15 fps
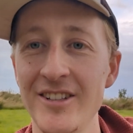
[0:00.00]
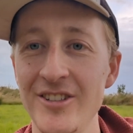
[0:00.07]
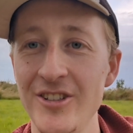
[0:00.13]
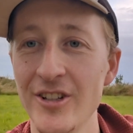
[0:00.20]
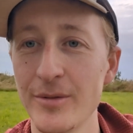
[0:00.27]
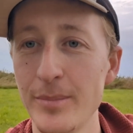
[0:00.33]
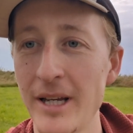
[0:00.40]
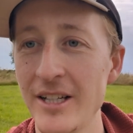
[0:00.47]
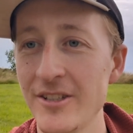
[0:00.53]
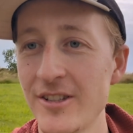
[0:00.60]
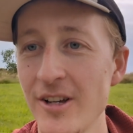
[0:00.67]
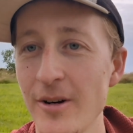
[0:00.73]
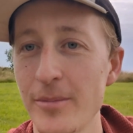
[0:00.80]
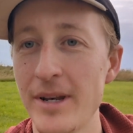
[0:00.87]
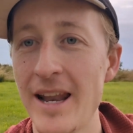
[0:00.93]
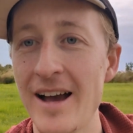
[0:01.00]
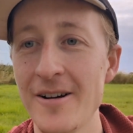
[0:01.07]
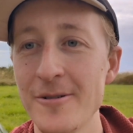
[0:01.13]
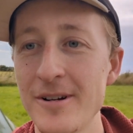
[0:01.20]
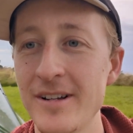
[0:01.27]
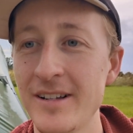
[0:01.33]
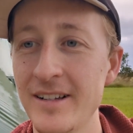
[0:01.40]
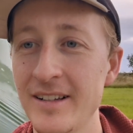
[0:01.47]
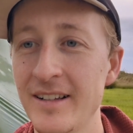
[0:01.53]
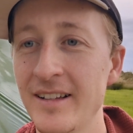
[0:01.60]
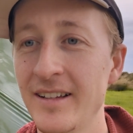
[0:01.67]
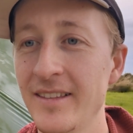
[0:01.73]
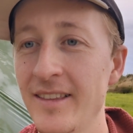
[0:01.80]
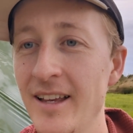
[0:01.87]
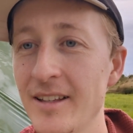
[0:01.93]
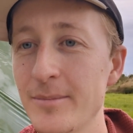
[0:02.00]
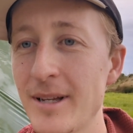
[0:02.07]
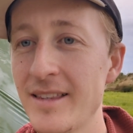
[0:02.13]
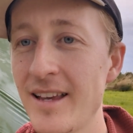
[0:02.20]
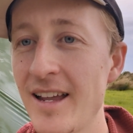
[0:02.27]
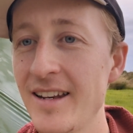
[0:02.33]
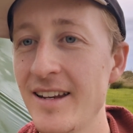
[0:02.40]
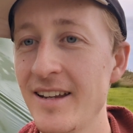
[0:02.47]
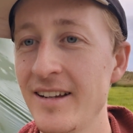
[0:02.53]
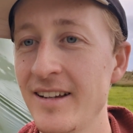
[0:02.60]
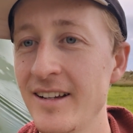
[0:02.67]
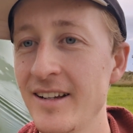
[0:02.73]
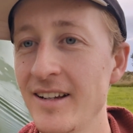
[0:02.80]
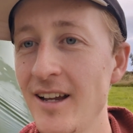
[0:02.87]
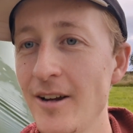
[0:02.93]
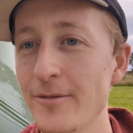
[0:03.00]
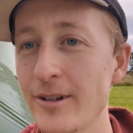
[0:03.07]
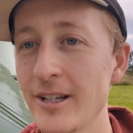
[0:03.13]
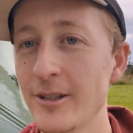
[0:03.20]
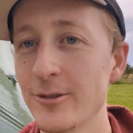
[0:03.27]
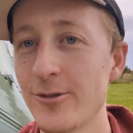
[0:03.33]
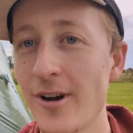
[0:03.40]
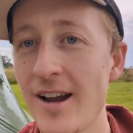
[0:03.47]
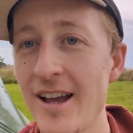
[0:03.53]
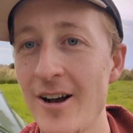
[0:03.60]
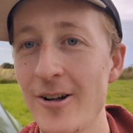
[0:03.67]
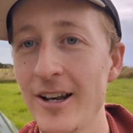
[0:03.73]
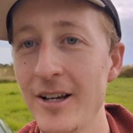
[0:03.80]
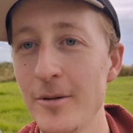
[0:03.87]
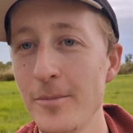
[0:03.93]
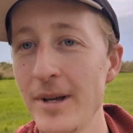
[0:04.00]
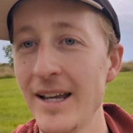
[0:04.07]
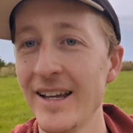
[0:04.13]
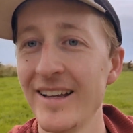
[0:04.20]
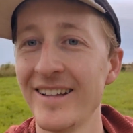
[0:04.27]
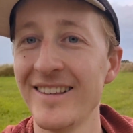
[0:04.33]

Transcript: Just pitched up now. There's my tent. Hopefully it'll dry out a little bit.